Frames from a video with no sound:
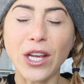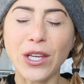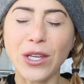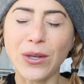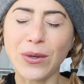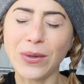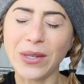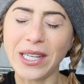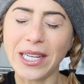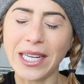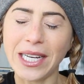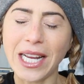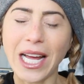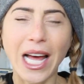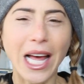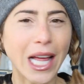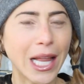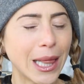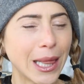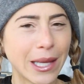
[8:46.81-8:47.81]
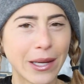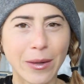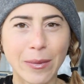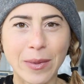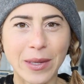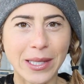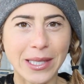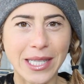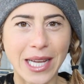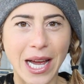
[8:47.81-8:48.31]
you need a little
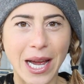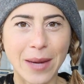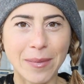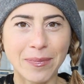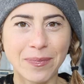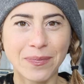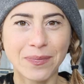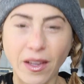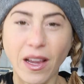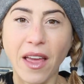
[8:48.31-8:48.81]
bit of time.